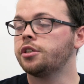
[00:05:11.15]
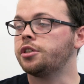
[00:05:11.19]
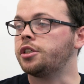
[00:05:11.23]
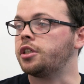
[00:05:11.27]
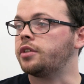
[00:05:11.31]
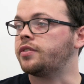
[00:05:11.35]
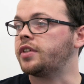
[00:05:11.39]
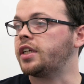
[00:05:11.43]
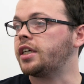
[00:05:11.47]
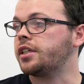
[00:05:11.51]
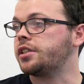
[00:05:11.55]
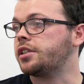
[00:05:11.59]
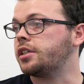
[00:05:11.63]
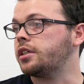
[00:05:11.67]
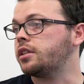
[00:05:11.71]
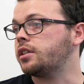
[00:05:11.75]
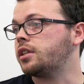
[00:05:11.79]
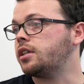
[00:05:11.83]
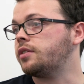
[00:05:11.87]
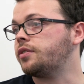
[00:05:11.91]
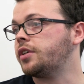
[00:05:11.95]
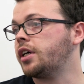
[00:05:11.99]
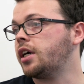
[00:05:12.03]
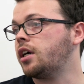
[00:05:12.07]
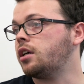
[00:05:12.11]
Giovinazzi and
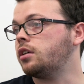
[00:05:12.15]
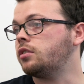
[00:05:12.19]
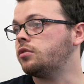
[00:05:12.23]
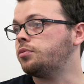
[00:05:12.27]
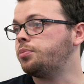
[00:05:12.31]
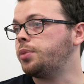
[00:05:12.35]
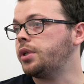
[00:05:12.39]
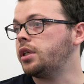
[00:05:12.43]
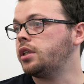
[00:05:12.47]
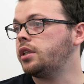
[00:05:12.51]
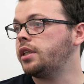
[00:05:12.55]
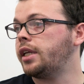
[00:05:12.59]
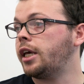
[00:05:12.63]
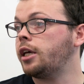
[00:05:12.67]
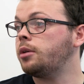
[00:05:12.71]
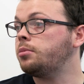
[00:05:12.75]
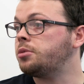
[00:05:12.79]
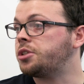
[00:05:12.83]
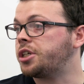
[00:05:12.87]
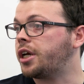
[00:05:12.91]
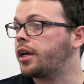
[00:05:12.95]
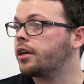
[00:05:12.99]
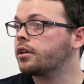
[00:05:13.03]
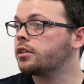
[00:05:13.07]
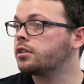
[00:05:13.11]
Kvyat have been
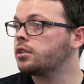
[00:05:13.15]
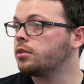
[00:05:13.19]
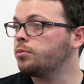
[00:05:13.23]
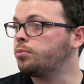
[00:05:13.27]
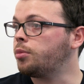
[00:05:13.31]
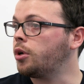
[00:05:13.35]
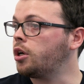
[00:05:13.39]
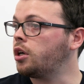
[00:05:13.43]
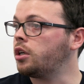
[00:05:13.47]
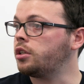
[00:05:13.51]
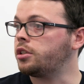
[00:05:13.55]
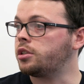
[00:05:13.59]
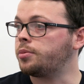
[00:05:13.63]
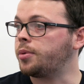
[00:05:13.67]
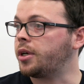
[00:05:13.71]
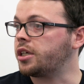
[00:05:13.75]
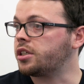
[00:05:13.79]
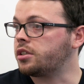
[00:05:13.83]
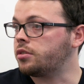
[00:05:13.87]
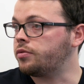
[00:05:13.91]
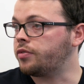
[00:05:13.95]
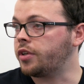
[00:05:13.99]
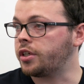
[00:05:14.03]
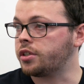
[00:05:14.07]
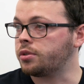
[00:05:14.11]
name-checked by
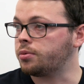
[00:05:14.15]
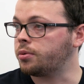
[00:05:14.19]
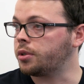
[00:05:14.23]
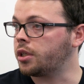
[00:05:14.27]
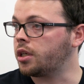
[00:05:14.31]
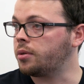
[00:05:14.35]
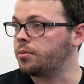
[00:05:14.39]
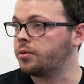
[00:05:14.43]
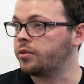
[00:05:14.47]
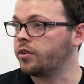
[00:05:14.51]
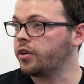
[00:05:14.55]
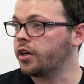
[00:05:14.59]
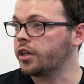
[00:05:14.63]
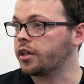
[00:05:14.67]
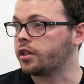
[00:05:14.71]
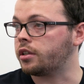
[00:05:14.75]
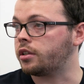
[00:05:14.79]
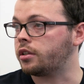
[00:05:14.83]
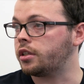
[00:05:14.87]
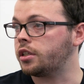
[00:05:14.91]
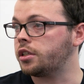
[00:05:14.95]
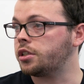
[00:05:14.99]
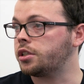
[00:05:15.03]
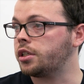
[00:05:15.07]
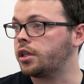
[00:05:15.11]
Sebastian Vettel and Kimi
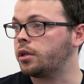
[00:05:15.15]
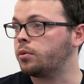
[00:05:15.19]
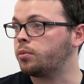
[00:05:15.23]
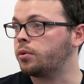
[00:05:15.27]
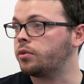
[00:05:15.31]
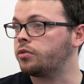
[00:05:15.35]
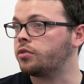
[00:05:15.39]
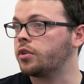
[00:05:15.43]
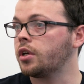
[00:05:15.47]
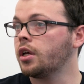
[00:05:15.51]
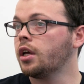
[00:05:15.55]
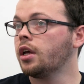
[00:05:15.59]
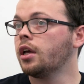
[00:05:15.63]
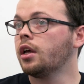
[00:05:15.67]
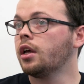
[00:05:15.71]
Räikkönen this year. We've